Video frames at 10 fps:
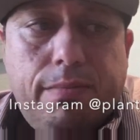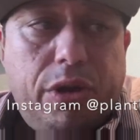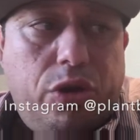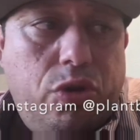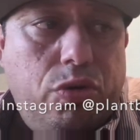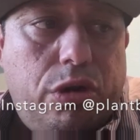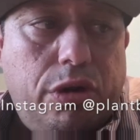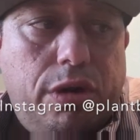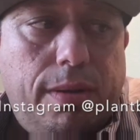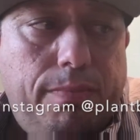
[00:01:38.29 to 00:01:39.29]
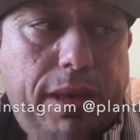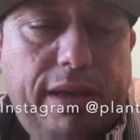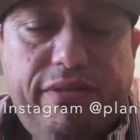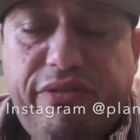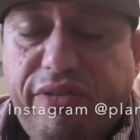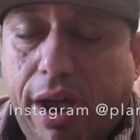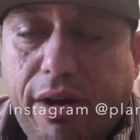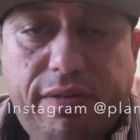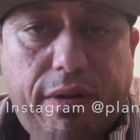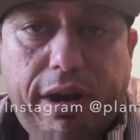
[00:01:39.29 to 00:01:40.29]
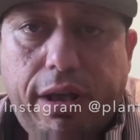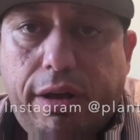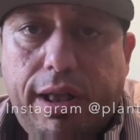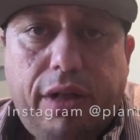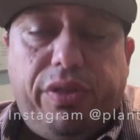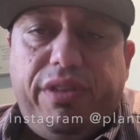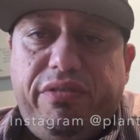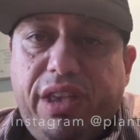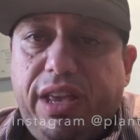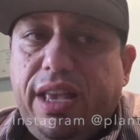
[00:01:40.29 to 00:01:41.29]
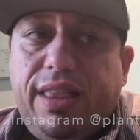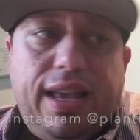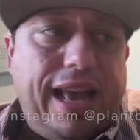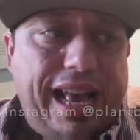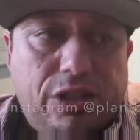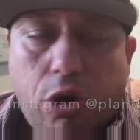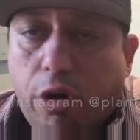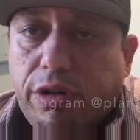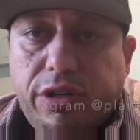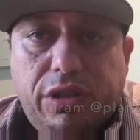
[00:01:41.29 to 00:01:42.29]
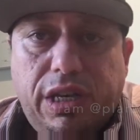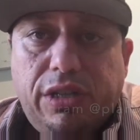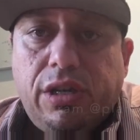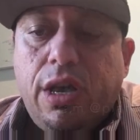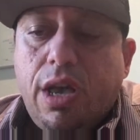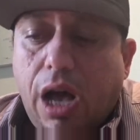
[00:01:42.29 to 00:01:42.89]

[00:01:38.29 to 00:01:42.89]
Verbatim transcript: but you could be a very, very unhealthy vegan that has heart disease.